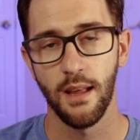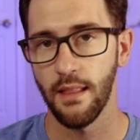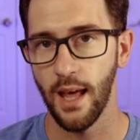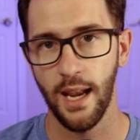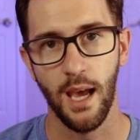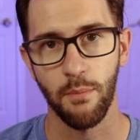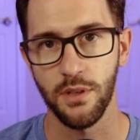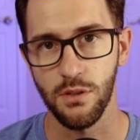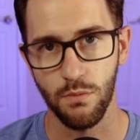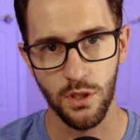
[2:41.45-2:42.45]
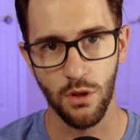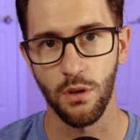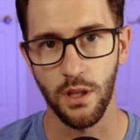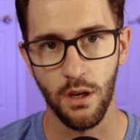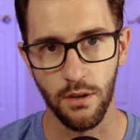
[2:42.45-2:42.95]
That happens. We
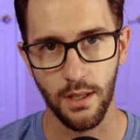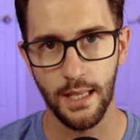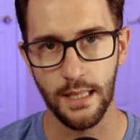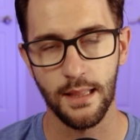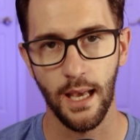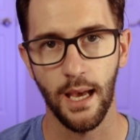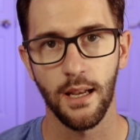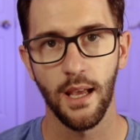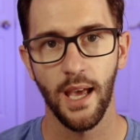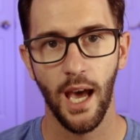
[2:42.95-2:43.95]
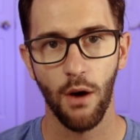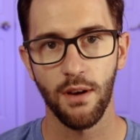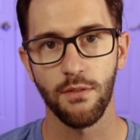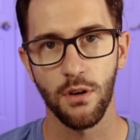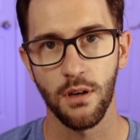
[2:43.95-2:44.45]
totally all get that.
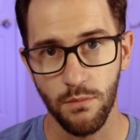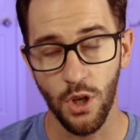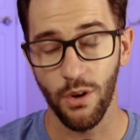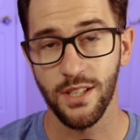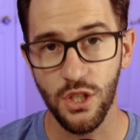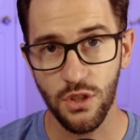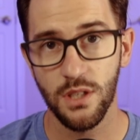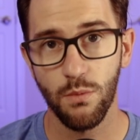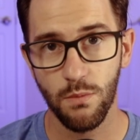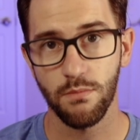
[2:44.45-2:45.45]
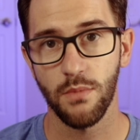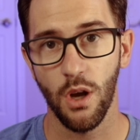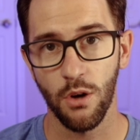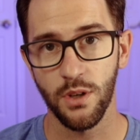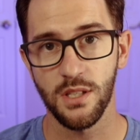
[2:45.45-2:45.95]
However, essentially,
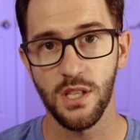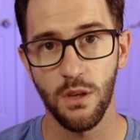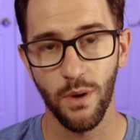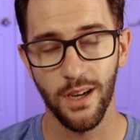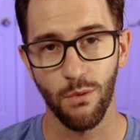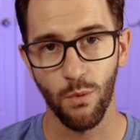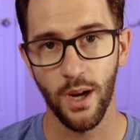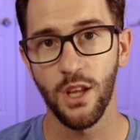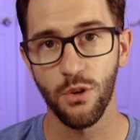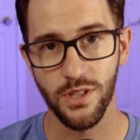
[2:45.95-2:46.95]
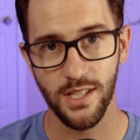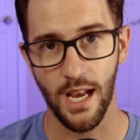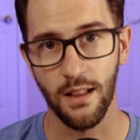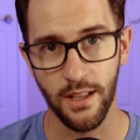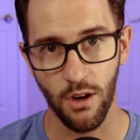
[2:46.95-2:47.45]
ODC went radio
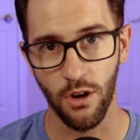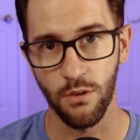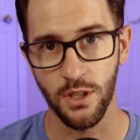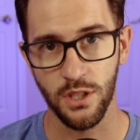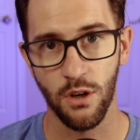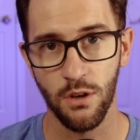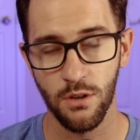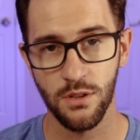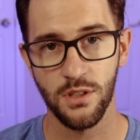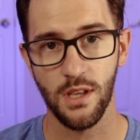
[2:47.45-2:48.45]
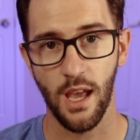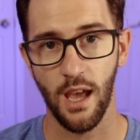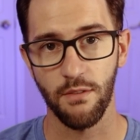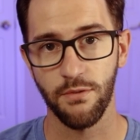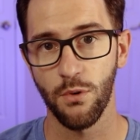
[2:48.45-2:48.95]
silent on returns
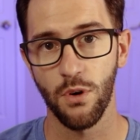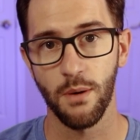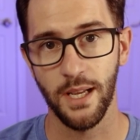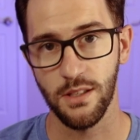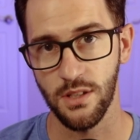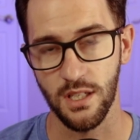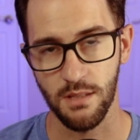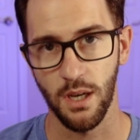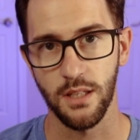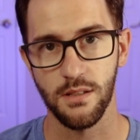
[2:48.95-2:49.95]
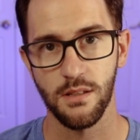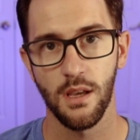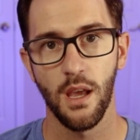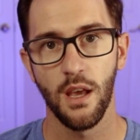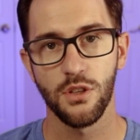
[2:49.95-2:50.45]
for about 6 months.
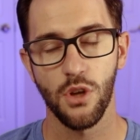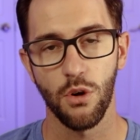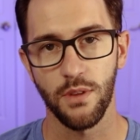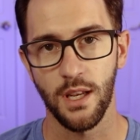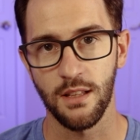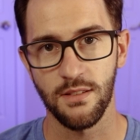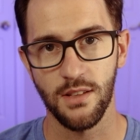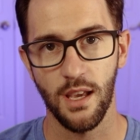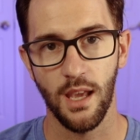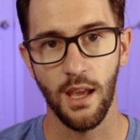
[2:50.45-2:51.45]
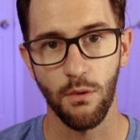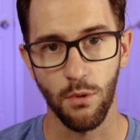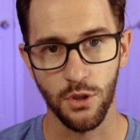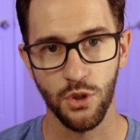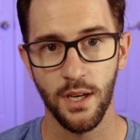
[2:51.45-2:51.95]
So they didn't say, hey,
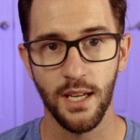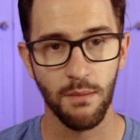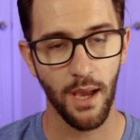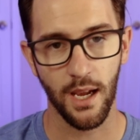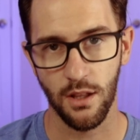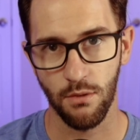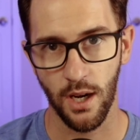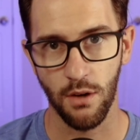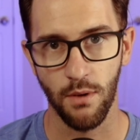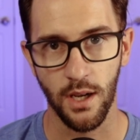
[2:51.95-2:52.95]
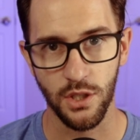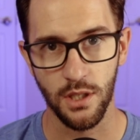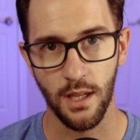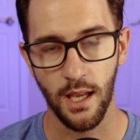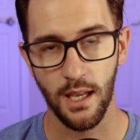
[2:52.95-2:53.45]
we're trending back in the right
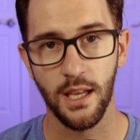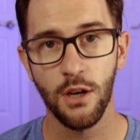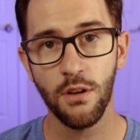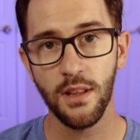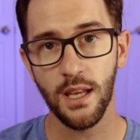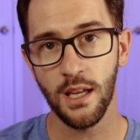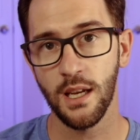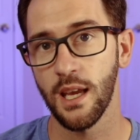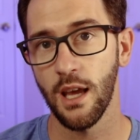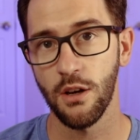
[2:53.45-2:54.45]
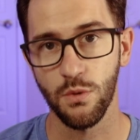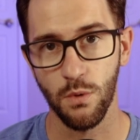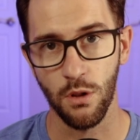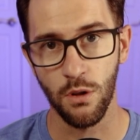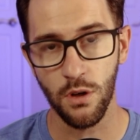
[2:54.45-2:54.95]
direction. Hey, here are the indicators
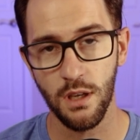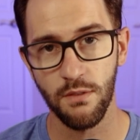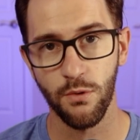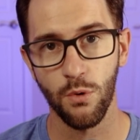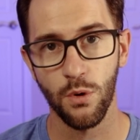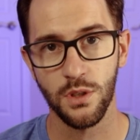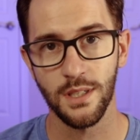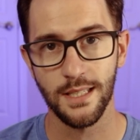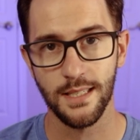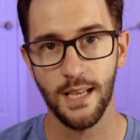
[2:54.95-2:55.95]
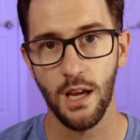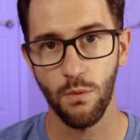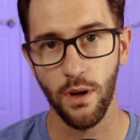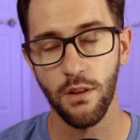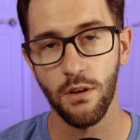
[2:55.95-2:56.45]
we're looking for to decide
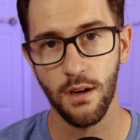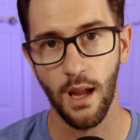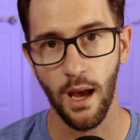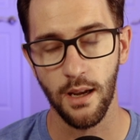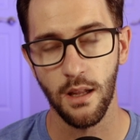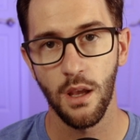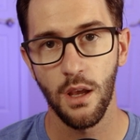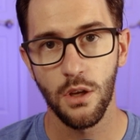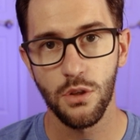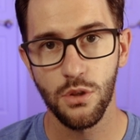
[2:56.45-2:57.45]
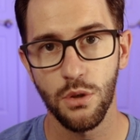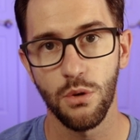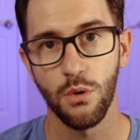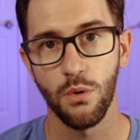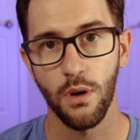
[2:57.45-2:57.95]
whether or not
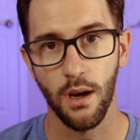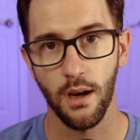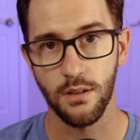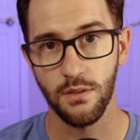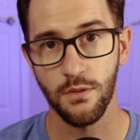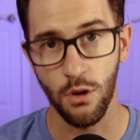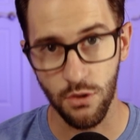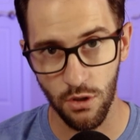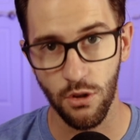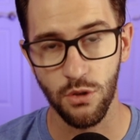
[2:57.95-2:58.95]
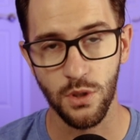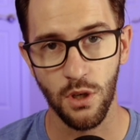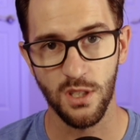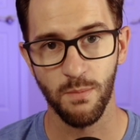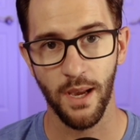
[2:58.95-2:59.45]
to turn those
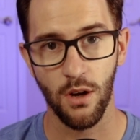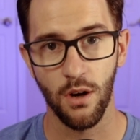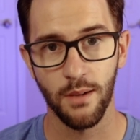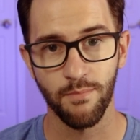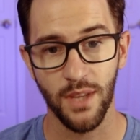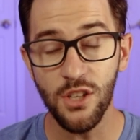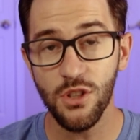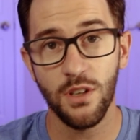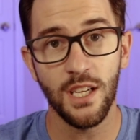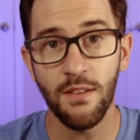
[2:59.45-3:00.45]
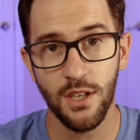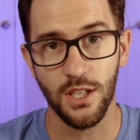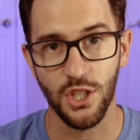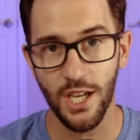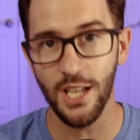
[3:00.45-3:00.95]
returns back on. Is there even a
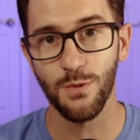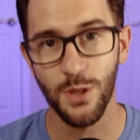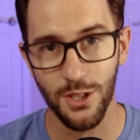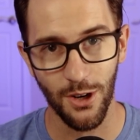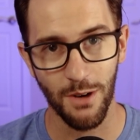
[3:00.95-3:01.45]
chance we turn